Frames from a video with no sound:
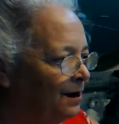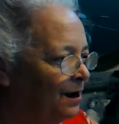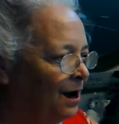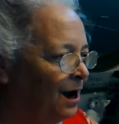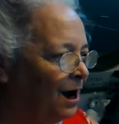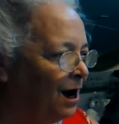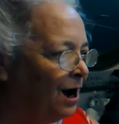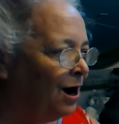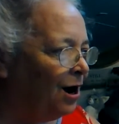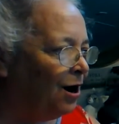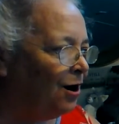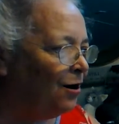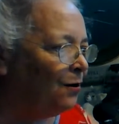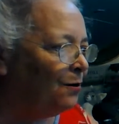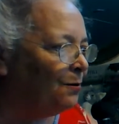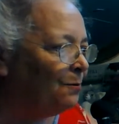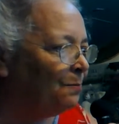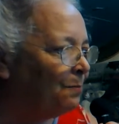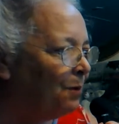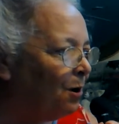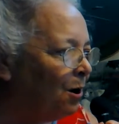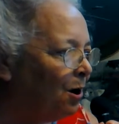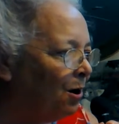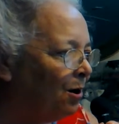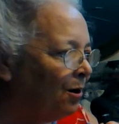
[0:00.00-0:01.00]
Oh
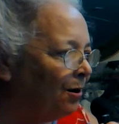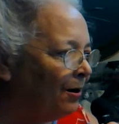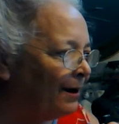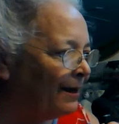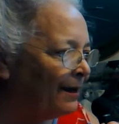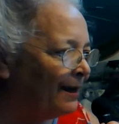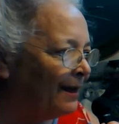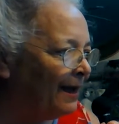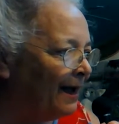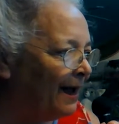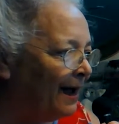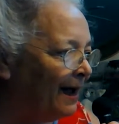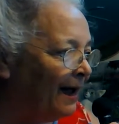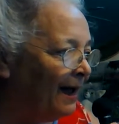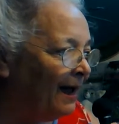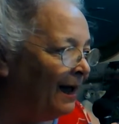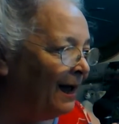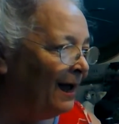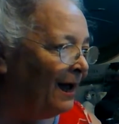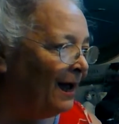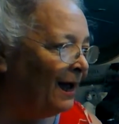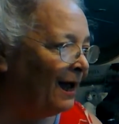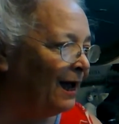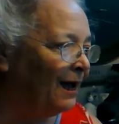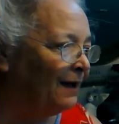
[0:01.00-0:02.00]
boy,
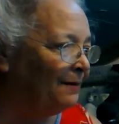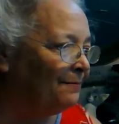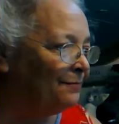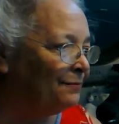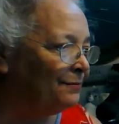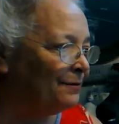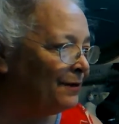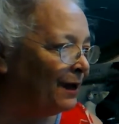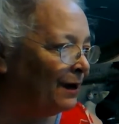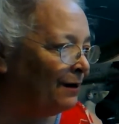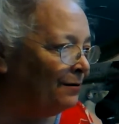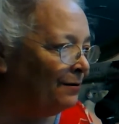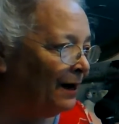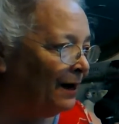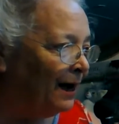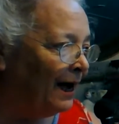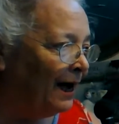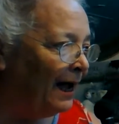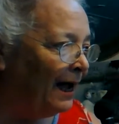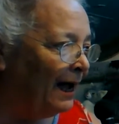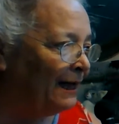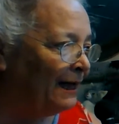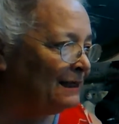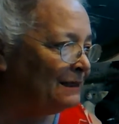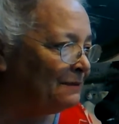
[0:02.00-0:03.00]
embryo,
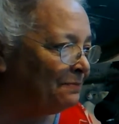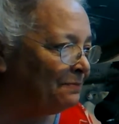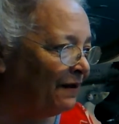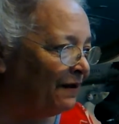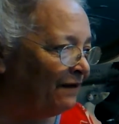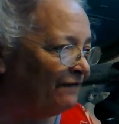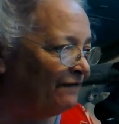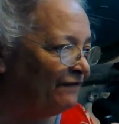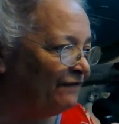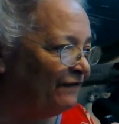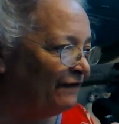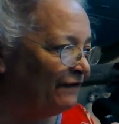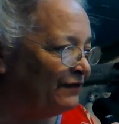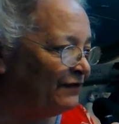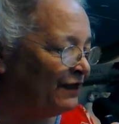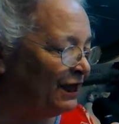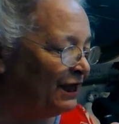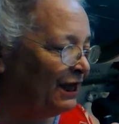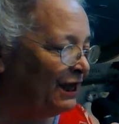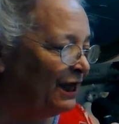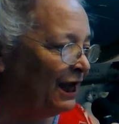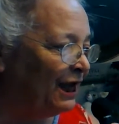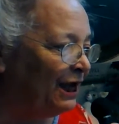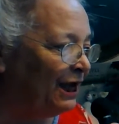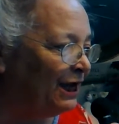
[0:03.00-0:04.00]
it's been 50
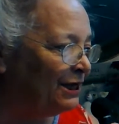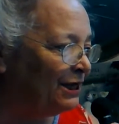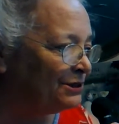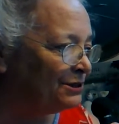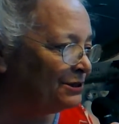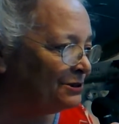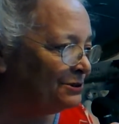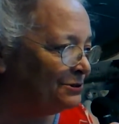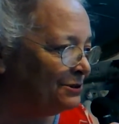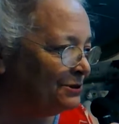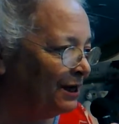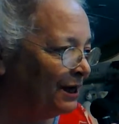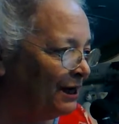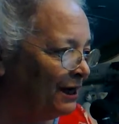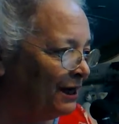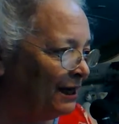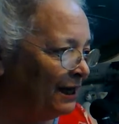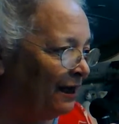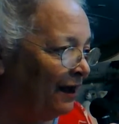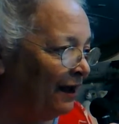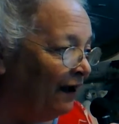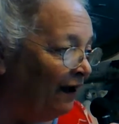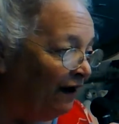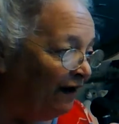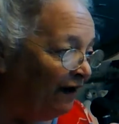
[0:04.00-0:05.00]
years
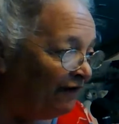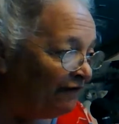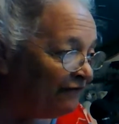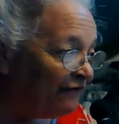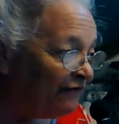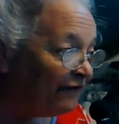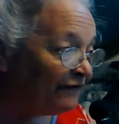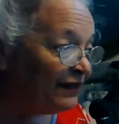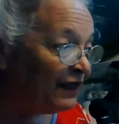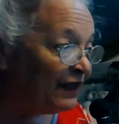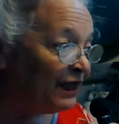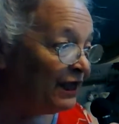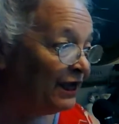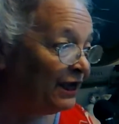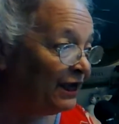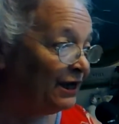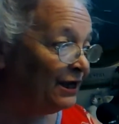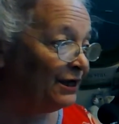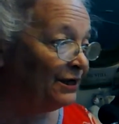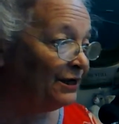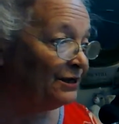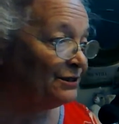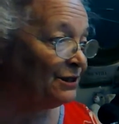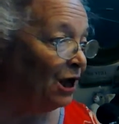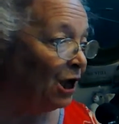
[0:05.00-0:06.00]
already. 50
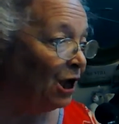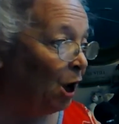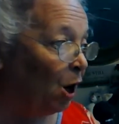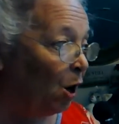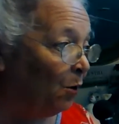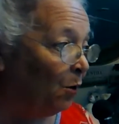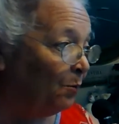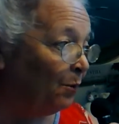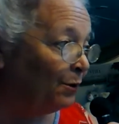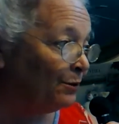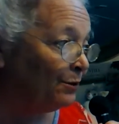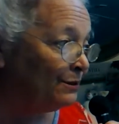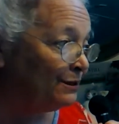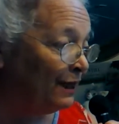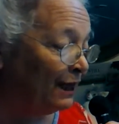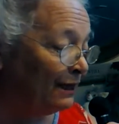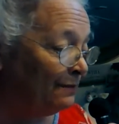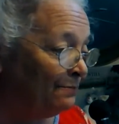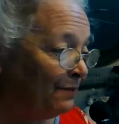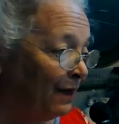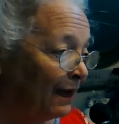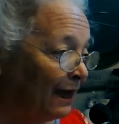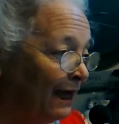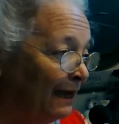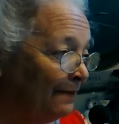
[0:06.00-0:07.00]
years, I almost didn't
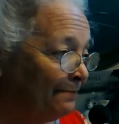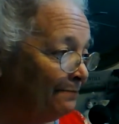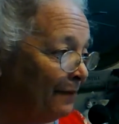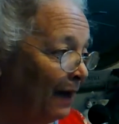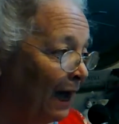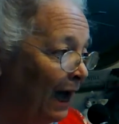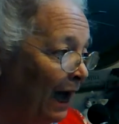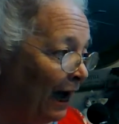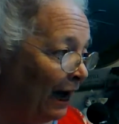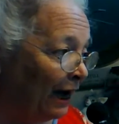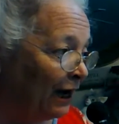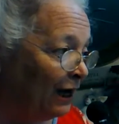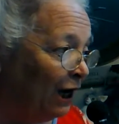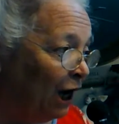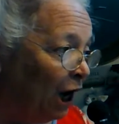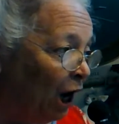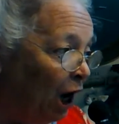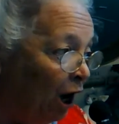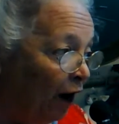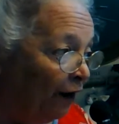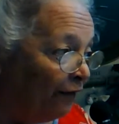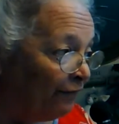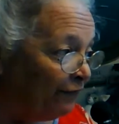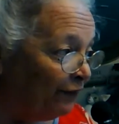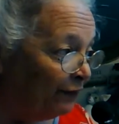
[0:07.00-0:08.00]
make it back
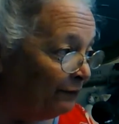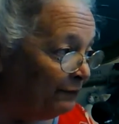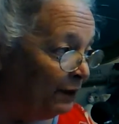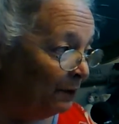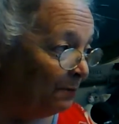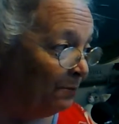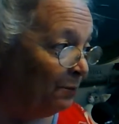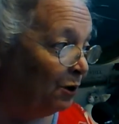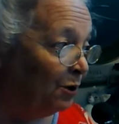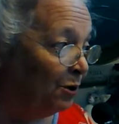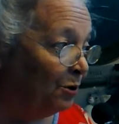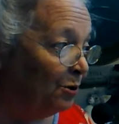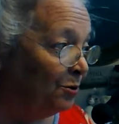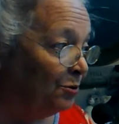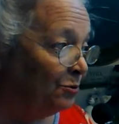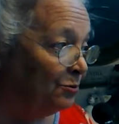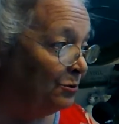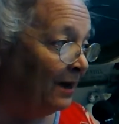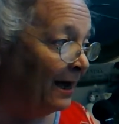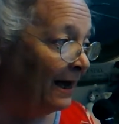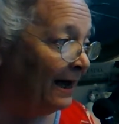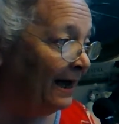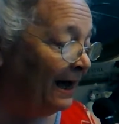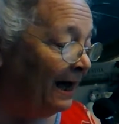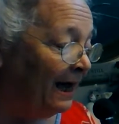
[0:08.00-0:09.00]
from the
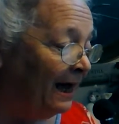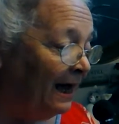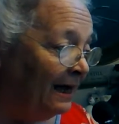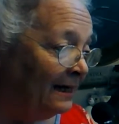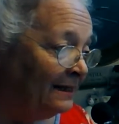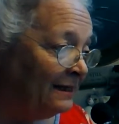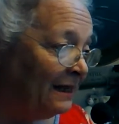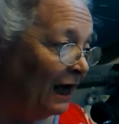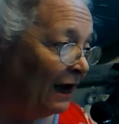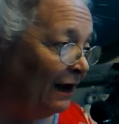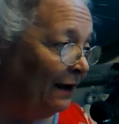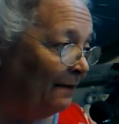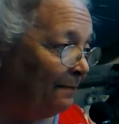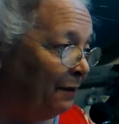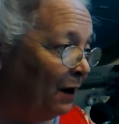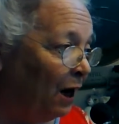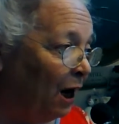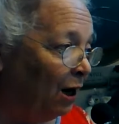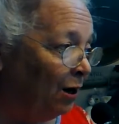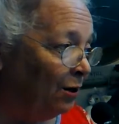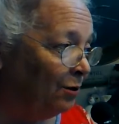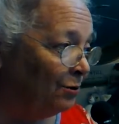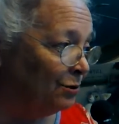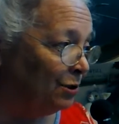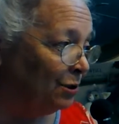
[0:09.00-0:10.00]
moon. That
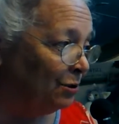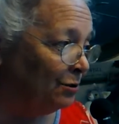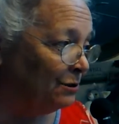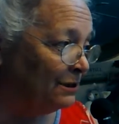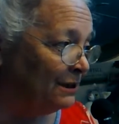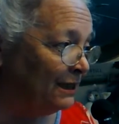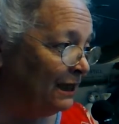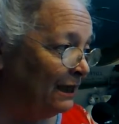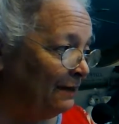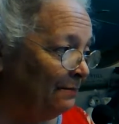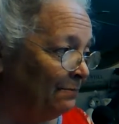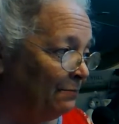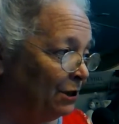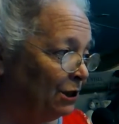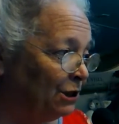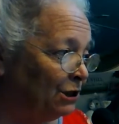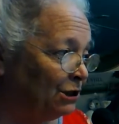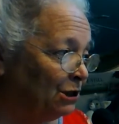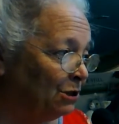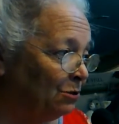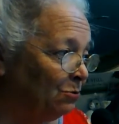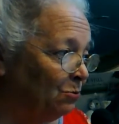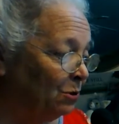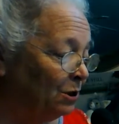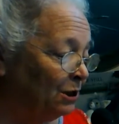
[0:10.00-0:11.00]
Apollo 13
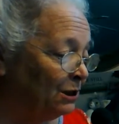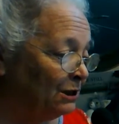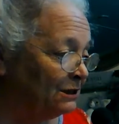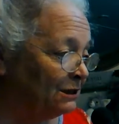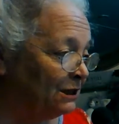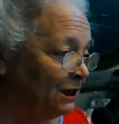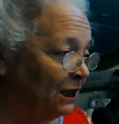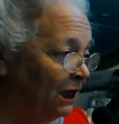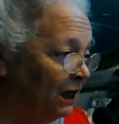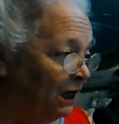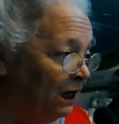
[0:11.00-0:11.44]
mission was